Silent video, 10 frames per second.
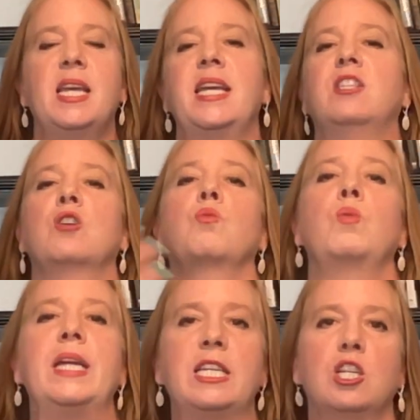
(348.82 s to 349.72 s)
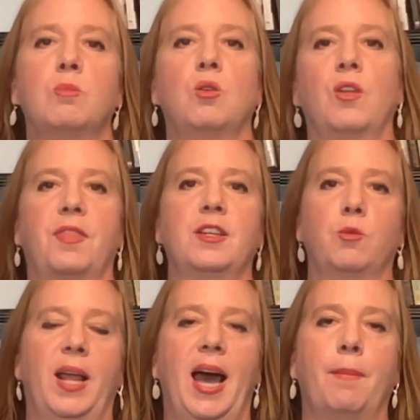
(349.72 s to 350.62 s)
Is it reasonable that this
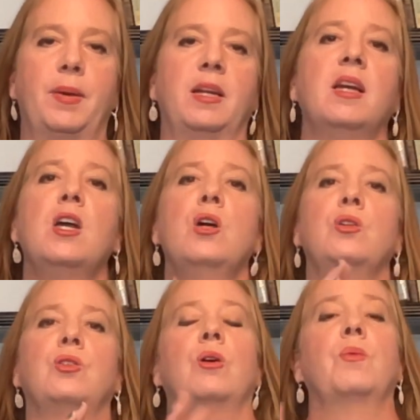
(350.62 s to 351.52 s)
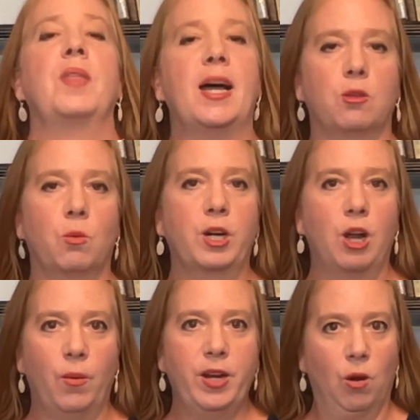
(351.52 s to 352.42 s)
would happen? So that's what we're
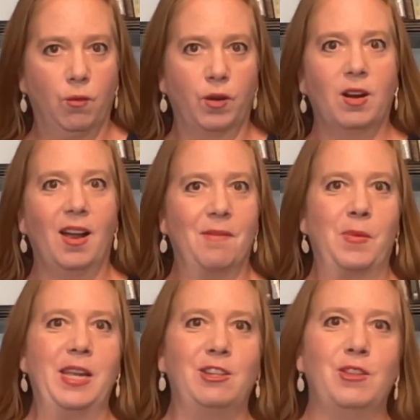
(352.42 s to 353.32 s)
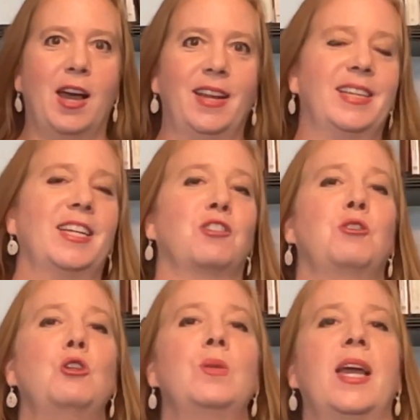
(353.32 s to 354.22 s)
going over, and we do that. It takes
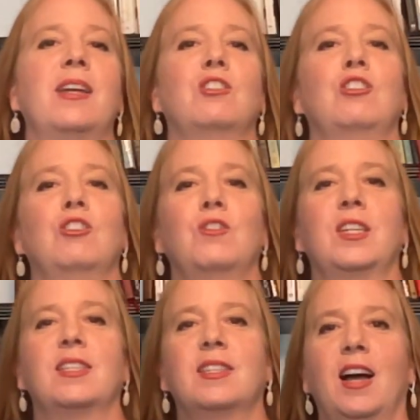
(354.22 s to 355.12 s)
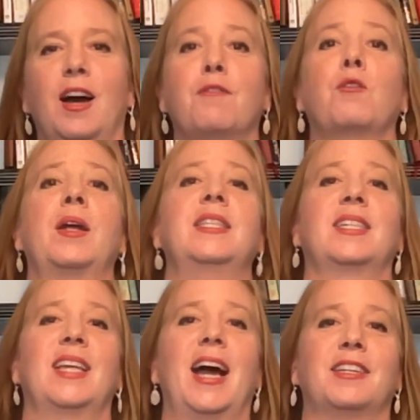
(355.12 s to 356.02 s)
2 days to do this
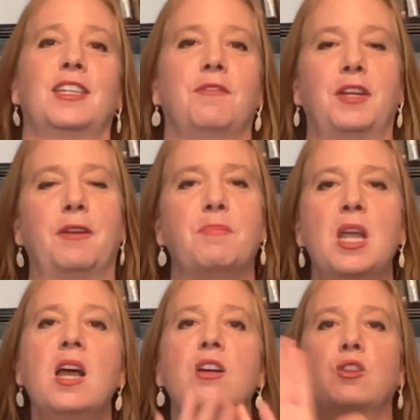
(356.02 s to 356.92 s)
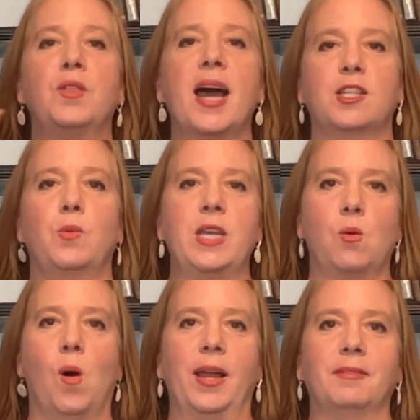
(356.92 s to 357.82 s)
forensics activity. So that's week
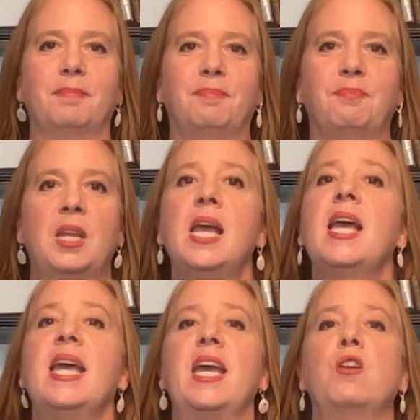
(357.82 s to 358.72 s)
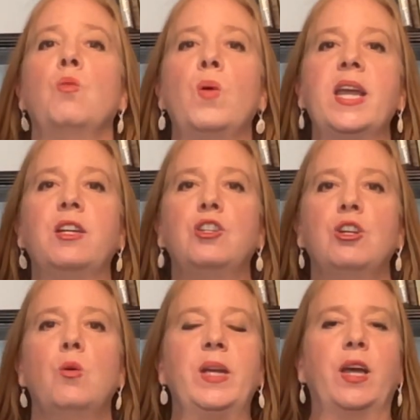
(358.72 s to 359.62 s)
one. In week
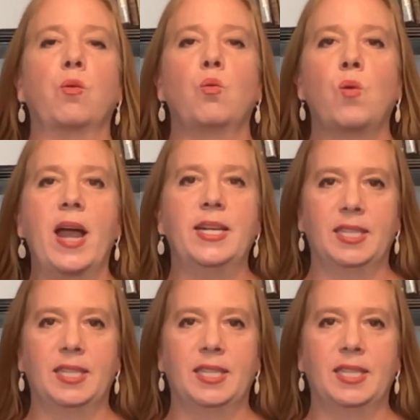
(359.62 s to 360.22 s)
two, we get right into